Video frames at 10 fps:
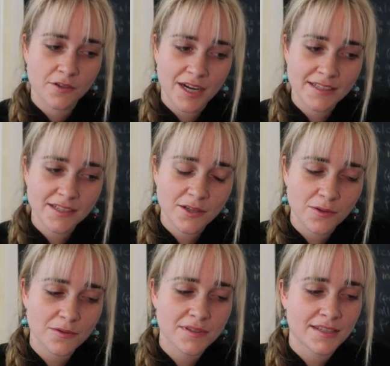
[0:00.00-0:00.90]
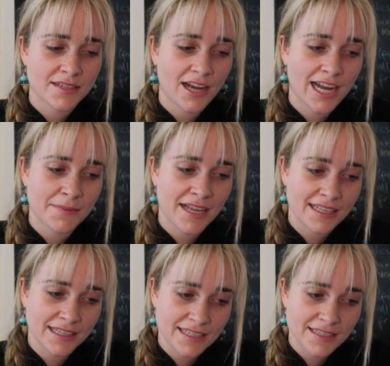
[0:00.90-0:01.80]
Crater calls the time that
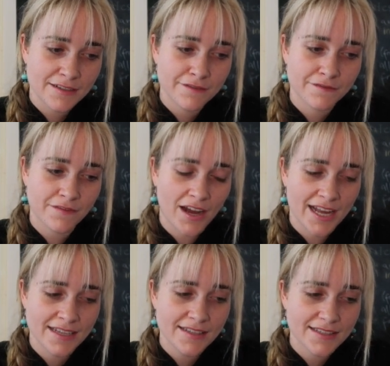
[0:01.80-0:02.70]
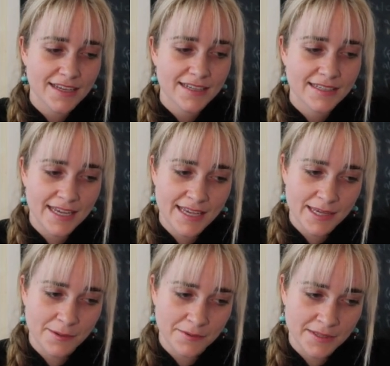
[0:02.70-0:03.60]
Alyssa fires t
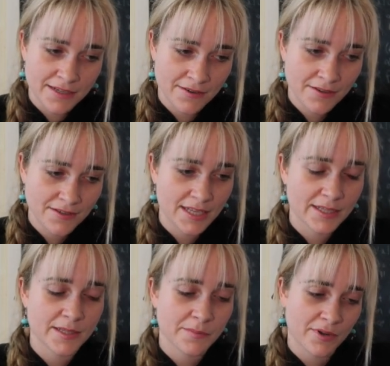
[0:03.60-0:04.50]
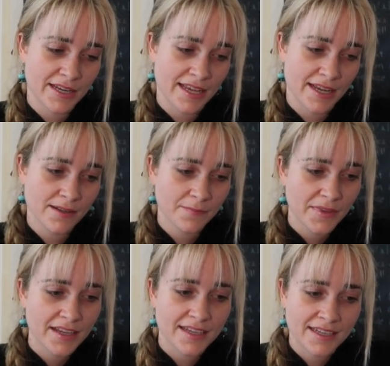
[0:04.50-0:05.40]
equals 0, so that's this point here,
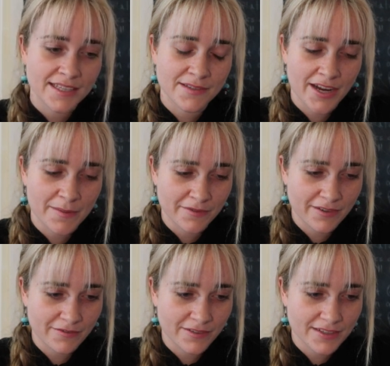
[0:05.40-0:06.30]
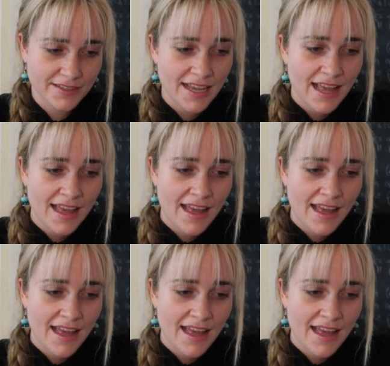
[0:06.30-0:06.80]
in his frame of reference.